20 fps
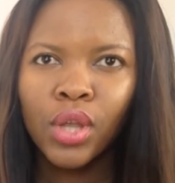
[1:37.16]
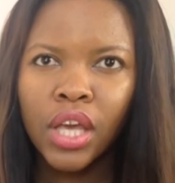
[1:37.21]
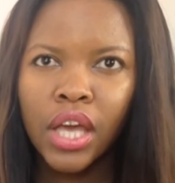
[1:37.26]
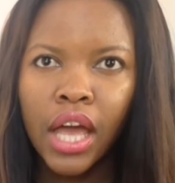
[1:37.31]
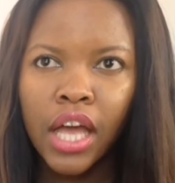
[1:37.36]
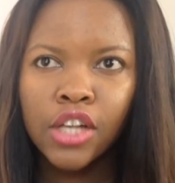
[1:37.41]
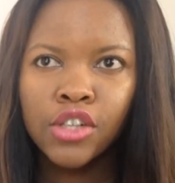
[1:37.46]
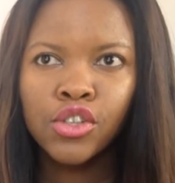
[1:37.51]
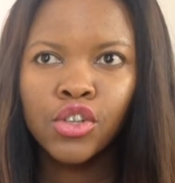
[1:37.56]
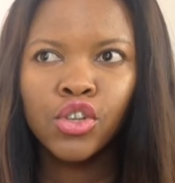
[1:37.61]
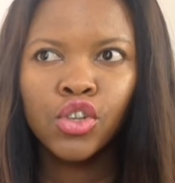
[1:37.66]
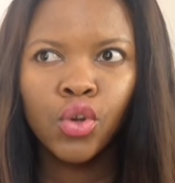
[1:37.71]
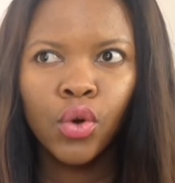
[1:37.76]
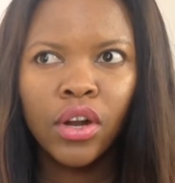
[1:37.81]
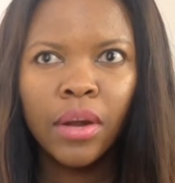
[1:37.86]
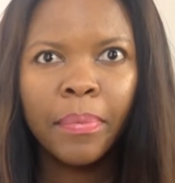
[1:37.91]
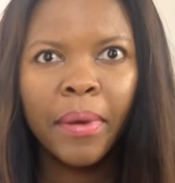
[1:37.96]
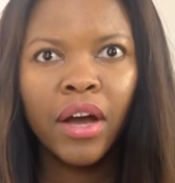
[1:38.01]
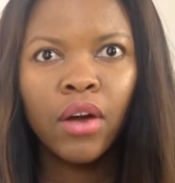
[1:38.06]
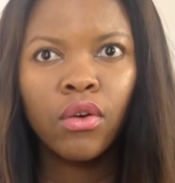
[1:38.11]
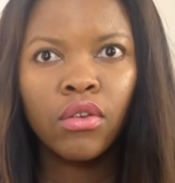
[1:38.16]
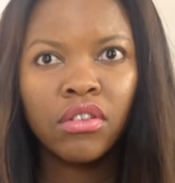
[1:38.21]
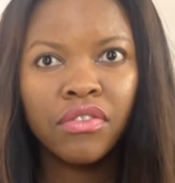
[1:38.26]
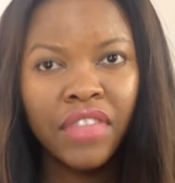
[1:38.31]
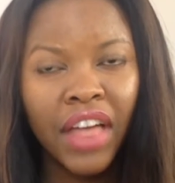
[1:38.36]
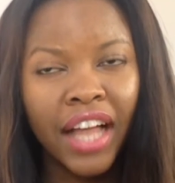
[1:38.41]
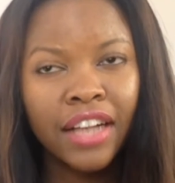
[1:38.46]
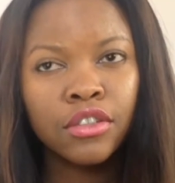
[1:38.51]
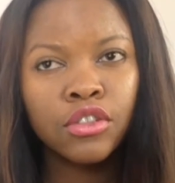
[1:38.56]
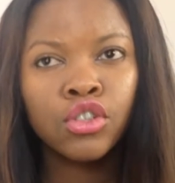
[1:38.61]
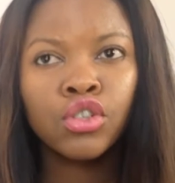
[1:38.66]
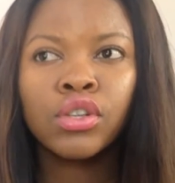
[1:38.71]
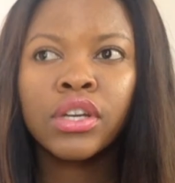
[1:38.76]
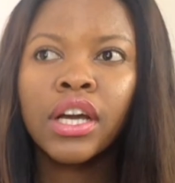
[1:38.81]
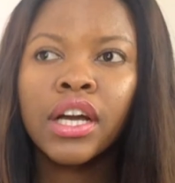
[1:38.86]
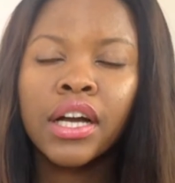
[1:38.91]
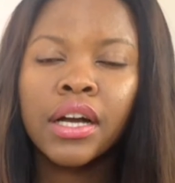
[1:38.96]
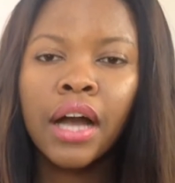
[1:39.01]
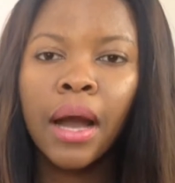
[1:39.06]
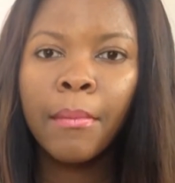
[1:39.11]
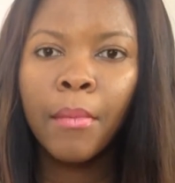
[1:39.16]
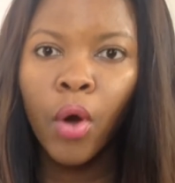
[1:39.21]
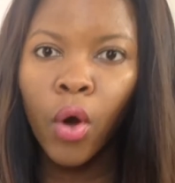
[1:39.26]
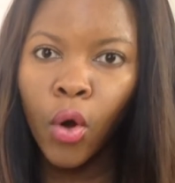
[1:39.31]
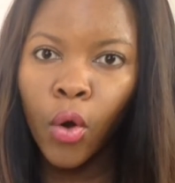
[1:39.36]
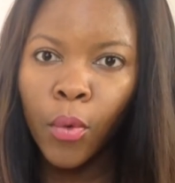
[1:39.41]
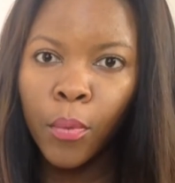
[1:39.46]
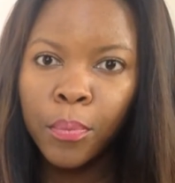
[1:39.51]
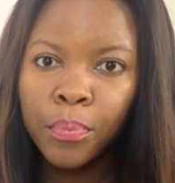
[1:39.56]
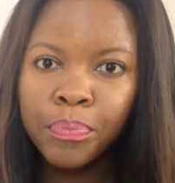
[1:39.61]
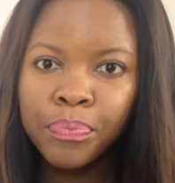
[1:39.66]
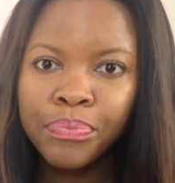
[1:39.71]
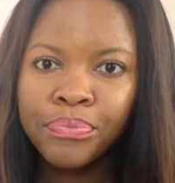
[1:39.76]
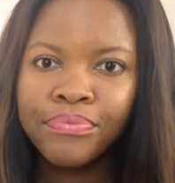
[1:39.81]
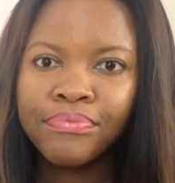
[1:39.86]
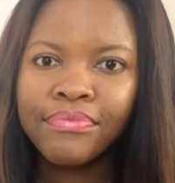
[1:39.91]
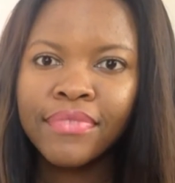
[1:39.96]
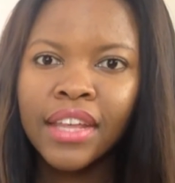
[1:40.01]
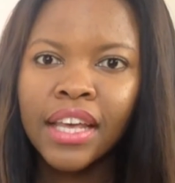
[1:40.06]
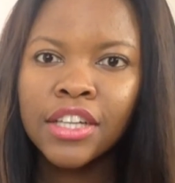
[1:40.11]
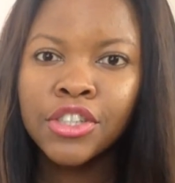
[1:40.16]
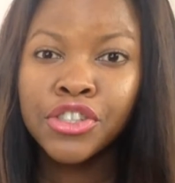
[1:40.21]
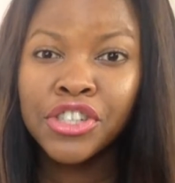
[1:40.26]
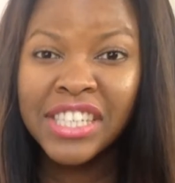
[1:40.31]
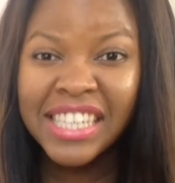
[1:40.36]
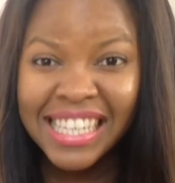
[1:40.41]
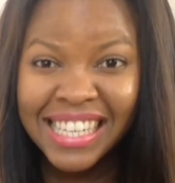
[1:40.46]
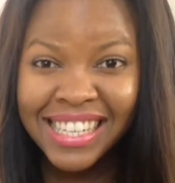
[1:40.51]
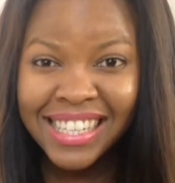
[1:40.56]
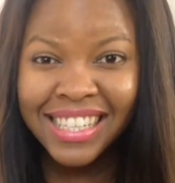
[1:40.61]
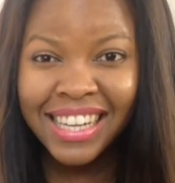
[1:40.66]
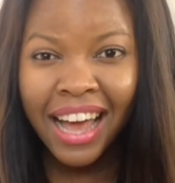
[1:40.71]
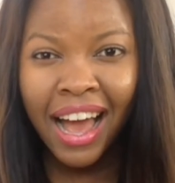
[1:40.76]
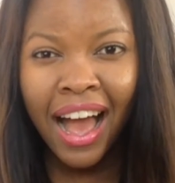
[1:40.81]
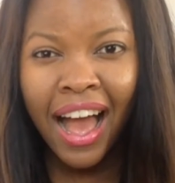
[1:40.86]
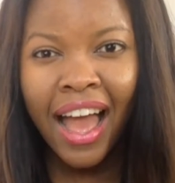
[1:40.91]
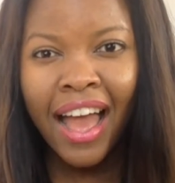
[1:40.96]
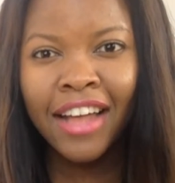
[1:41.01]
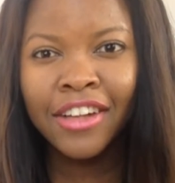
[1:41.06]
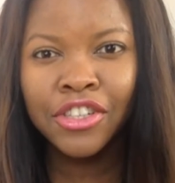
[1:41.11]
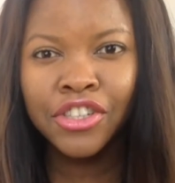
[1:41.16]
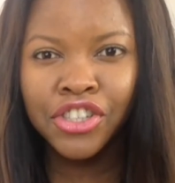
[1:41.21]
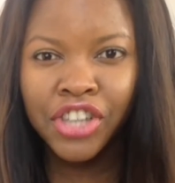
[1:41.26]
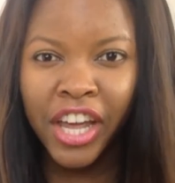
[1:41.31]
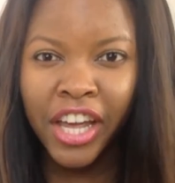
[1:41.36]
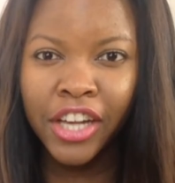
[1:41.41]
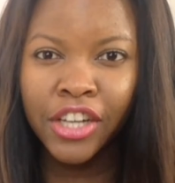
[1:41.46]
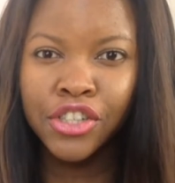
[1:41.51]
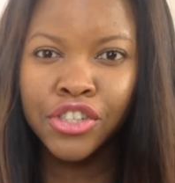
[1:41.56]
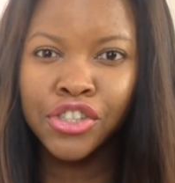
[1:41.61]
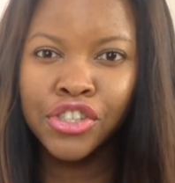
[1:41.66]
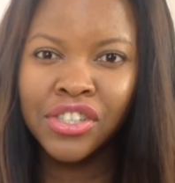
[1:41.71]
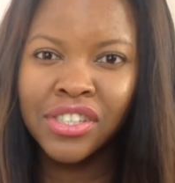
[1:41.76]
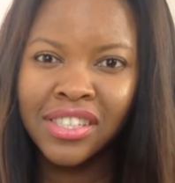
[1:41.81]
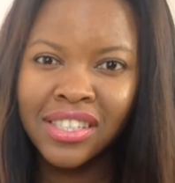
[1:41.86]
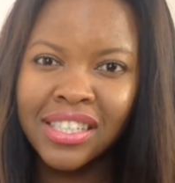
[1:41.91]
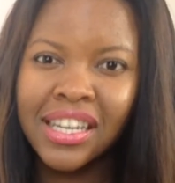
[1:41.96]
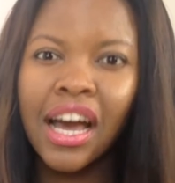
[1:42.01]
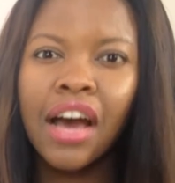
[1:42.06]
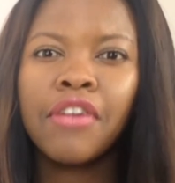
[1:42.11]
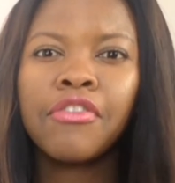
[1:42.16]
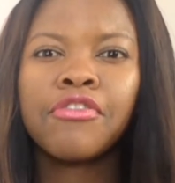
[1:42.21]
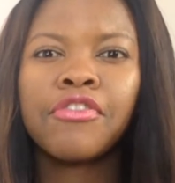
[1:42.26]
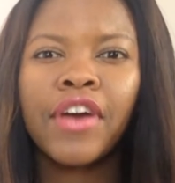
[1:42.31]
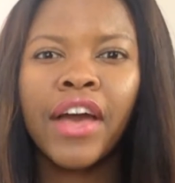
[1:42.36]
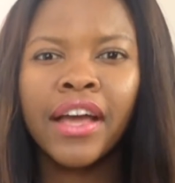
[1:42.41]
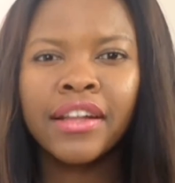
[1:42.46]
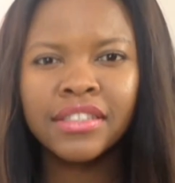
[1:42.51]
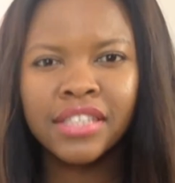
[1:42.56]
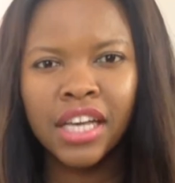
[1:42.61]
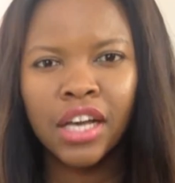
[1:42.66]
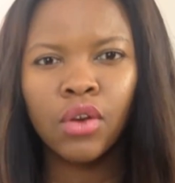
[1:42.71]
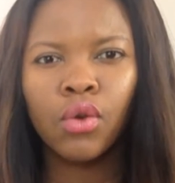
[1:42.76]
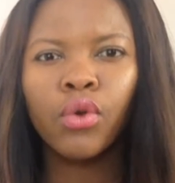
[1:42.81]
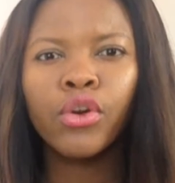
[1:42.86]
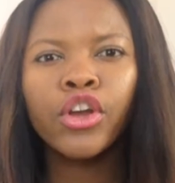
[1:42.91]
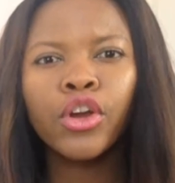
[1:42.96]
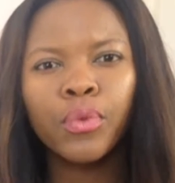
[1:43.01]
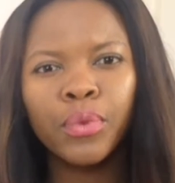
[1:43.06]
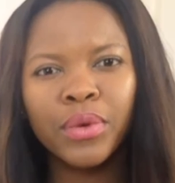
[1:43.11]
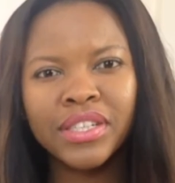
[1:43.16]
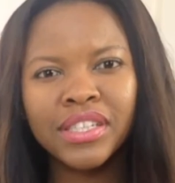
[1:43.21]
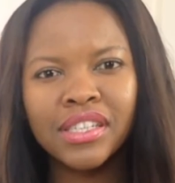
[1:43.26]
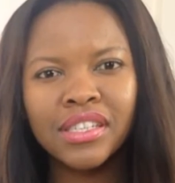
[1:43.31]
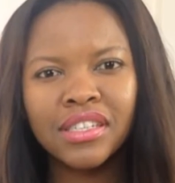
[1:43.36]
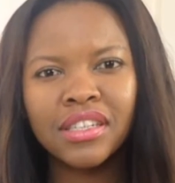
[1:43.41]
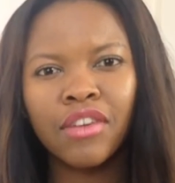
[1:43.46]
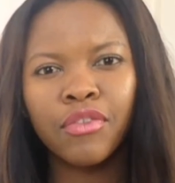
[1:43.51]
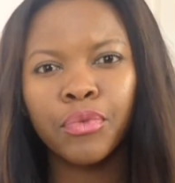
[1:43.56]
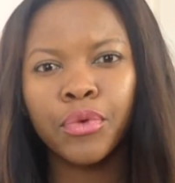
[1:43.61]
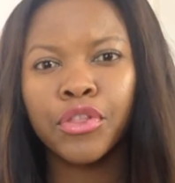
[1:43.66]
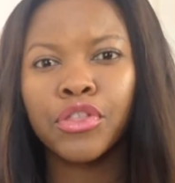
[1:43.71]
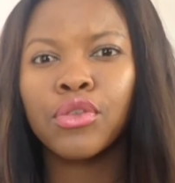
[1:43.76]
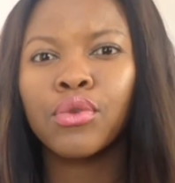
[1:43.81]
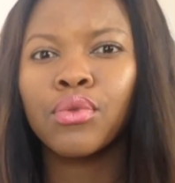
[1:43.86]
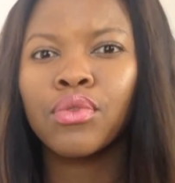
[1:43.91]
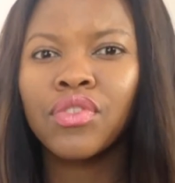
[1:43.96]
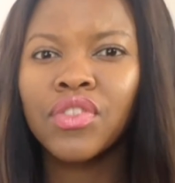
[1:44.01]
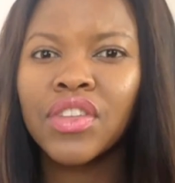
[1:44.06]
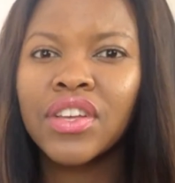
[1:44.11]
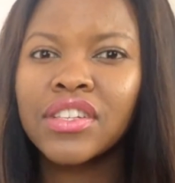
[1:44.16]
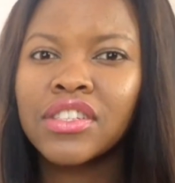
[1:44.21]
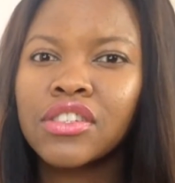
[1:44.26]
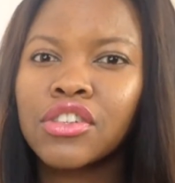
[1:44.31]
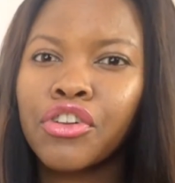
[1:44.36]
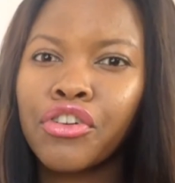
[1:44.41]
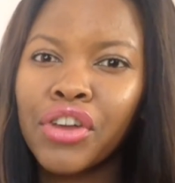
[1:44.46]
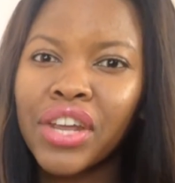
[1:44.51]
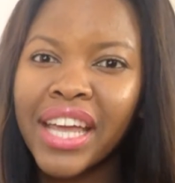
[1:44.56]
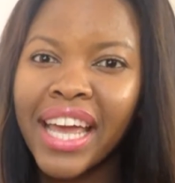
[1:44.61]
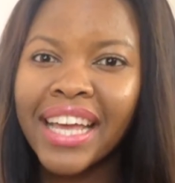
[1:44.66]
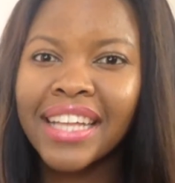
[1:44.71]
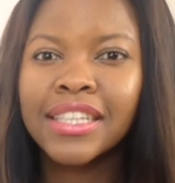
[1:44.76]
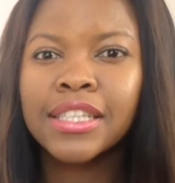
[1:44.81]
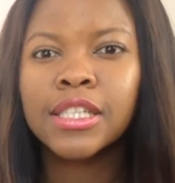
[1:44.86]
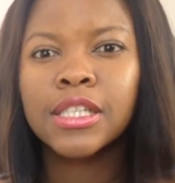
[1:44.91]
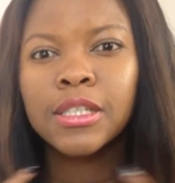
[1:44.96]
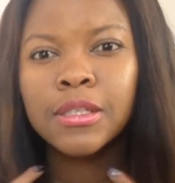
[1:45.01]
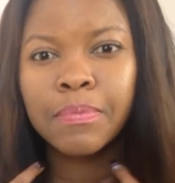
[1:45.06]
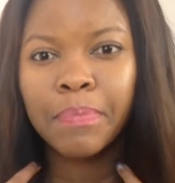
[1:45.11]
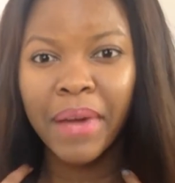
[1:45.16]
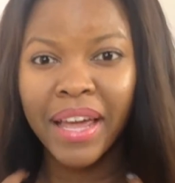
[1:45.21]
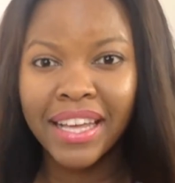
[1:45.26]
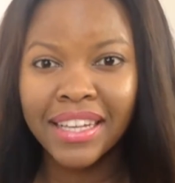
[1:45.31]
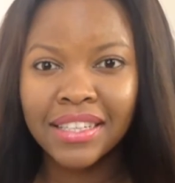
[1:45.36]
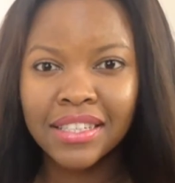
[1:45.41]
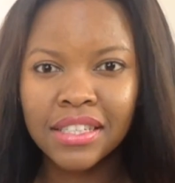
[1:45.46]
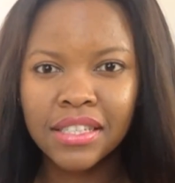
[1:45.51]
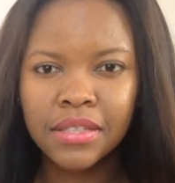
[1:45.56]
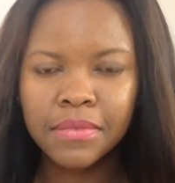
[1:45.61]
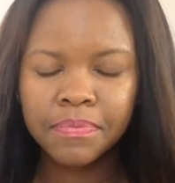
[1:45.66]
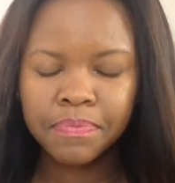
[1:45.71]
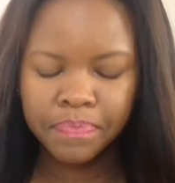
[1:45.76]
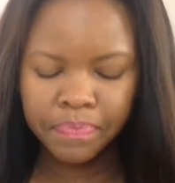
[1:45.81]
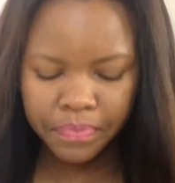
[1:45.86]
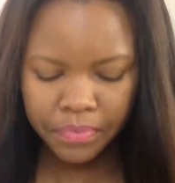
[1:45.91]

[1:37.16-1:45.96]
Okay, so you don't want to pack all of that. You can come home during Easter and change your stuff and take all your winter stuff with you. This creates space.